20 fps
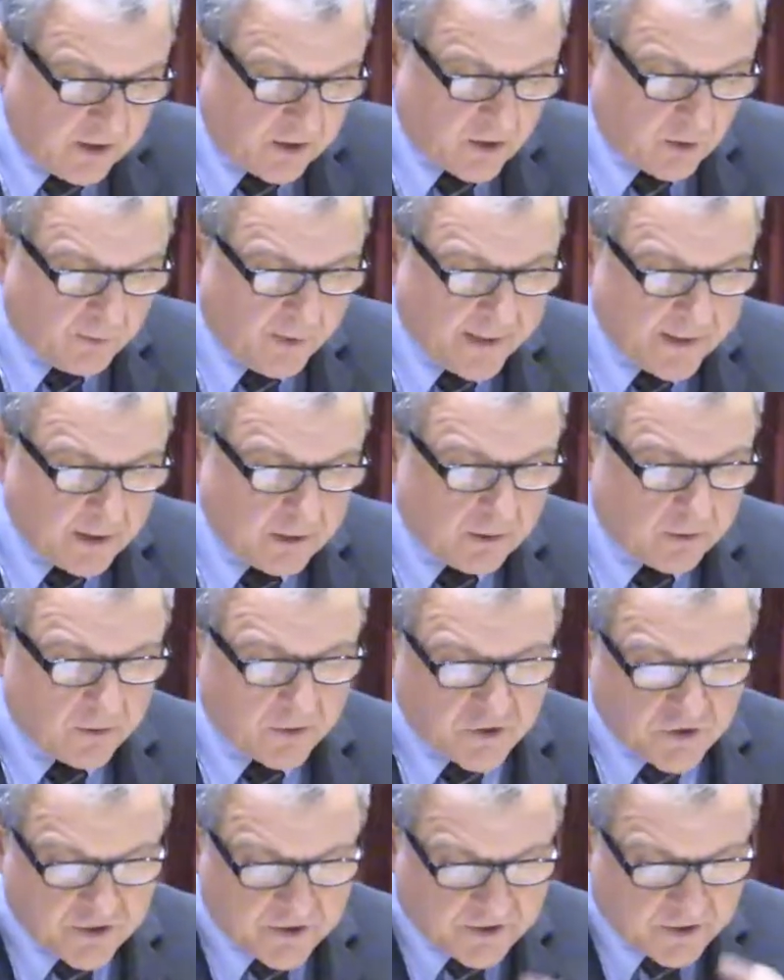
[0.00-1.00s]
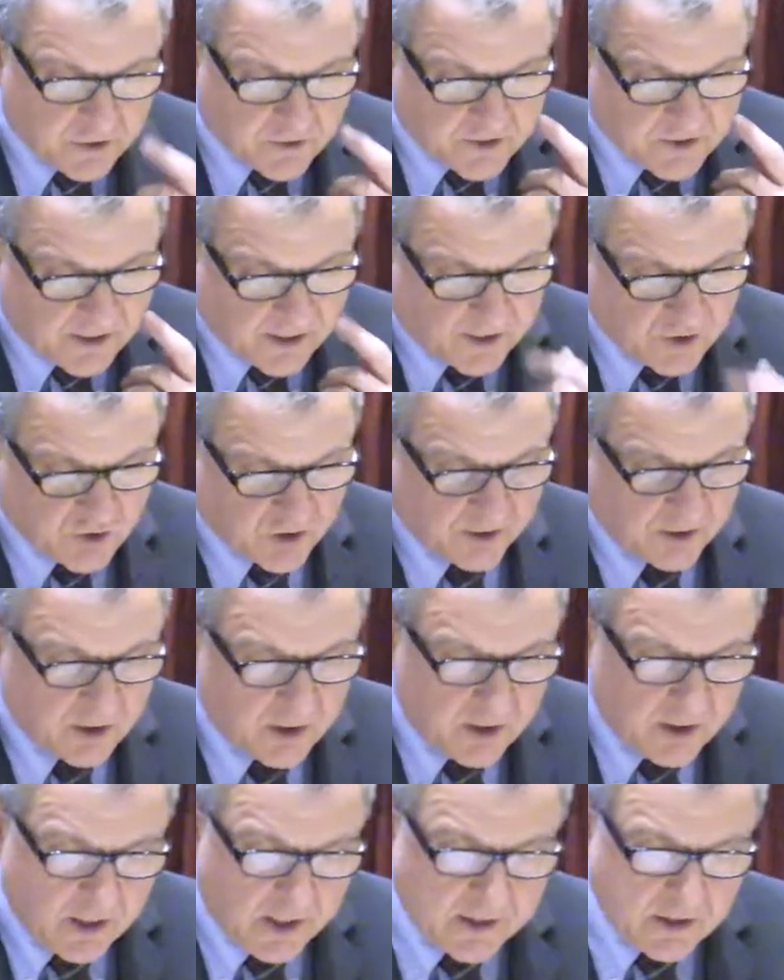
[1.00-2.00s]
the Reading Clergy Association,
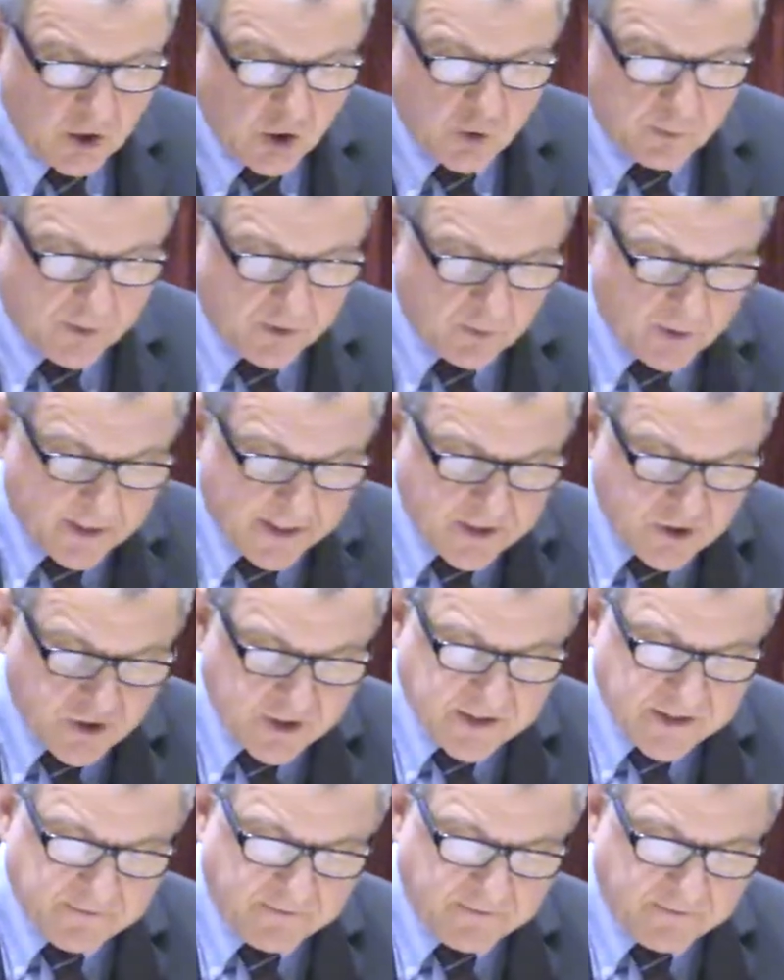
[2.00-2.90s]
and the Human Relations